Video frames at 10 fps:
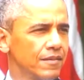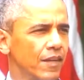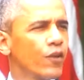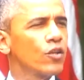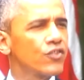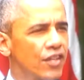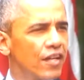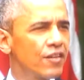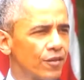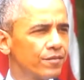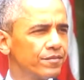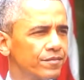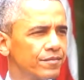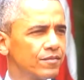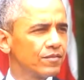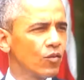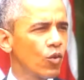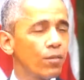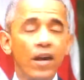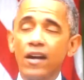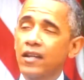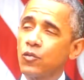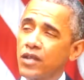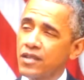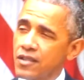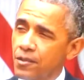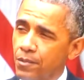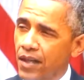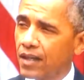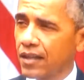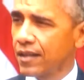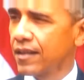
If you're a senior or an American with a disability,